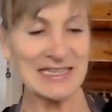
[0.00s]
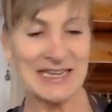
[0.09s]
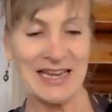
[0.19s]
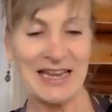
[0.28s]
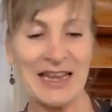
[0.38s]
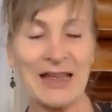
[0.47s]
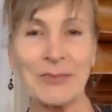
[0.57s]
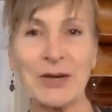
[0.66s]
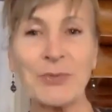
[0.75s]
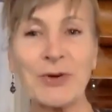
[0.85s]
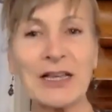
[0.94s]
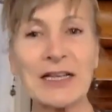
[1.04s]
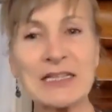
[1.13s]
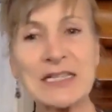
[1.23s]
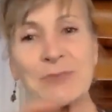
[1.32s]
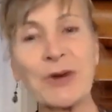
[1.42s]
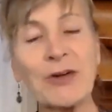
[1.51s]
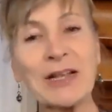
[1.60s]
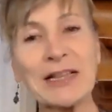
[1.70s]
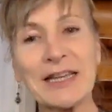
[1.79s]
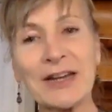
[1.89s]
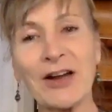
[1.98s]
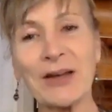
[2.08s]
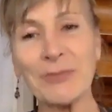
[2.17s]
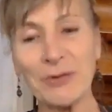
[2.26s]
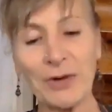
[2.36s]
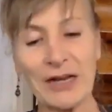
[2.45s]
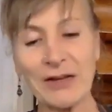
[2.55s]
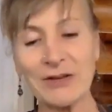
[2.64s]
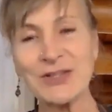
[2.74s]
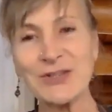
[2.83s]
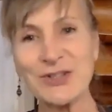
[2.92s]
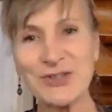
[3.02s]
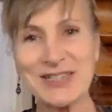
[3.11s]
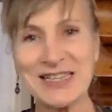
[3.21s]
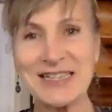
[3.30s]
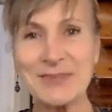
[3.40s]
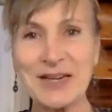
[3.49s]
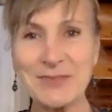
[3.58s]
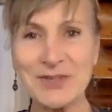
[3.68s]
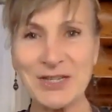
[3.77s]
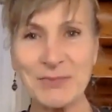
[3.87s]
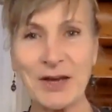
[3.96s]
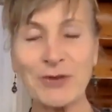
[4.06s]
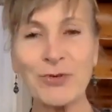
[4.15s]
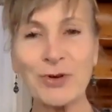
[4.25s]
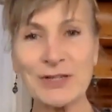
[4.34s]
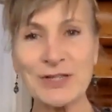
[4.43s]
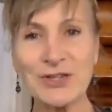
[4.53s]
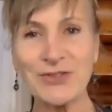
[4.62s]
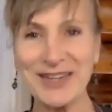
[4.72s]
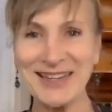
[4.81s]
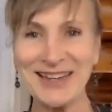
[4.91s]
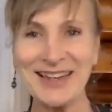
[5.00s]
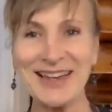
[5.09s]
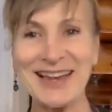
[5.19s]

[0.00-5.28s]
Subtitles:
I'm going to put a little sprouting lid on, but what I also do is I sometimes just buy a roll of screen.